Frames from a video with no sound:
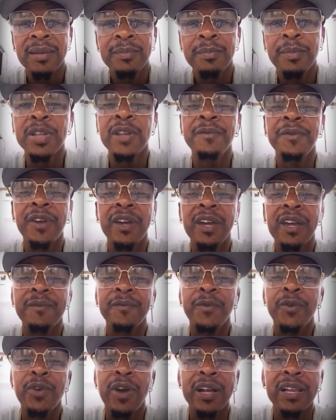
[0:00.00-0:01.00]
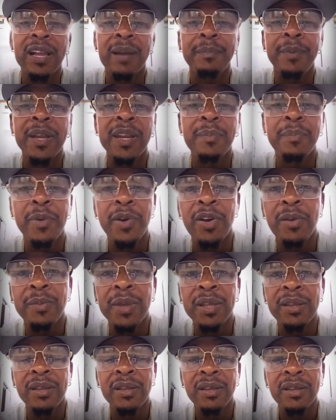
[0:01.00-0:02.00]
But if you get 4 o'clock by the
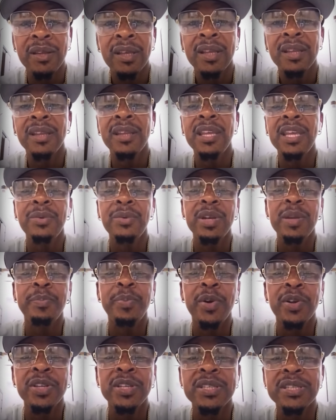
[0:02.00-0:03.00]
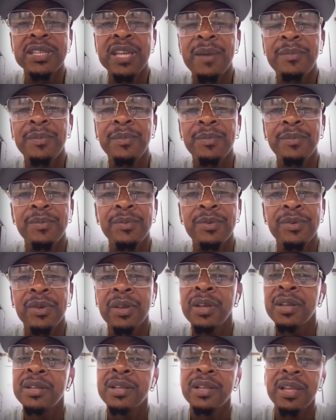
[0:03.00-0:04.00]
permit, deal with the police them,
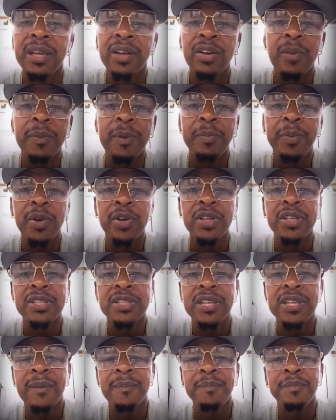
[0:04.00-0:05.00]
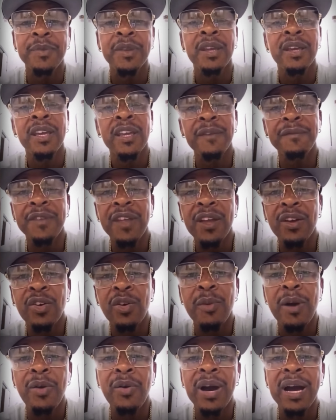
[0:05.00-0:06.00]
link up the police them, if they
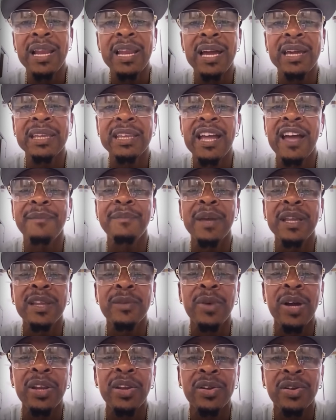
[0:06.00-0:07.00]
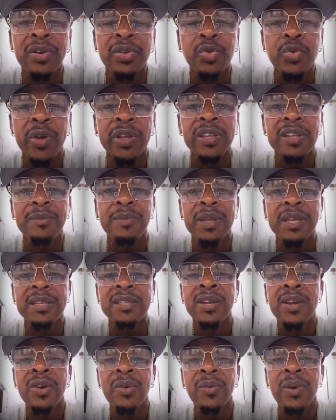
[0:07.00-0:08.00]
come and like it, I beg them a little 20
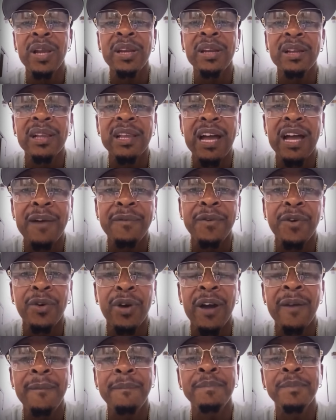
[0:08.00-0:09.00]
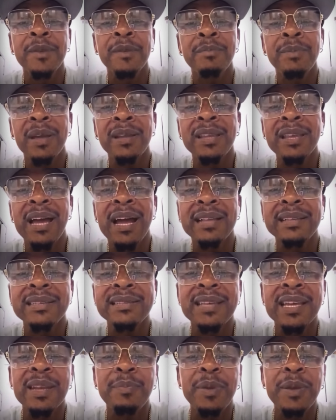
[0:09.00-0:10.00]
minutes, one little half hour, make the
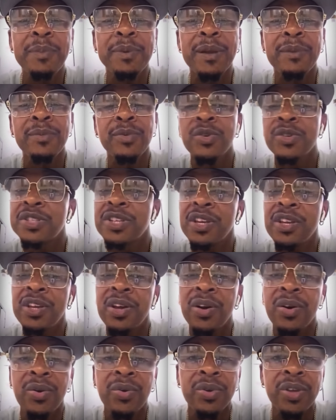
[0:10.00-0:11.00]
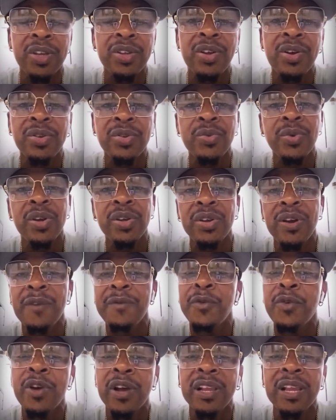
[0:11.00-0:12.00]
artists and the people them know, say, yo, you don't know, you know,
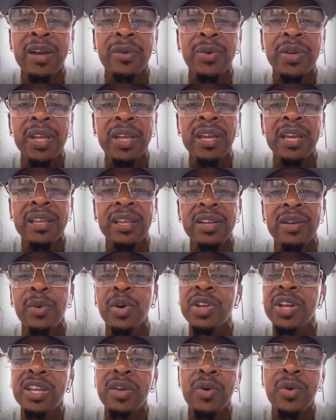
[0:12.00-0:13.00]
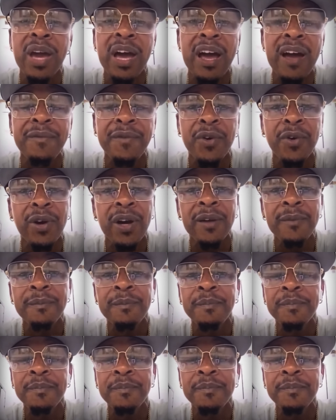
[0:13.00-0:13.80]
4 o'clock we did get in about and give you a half hour.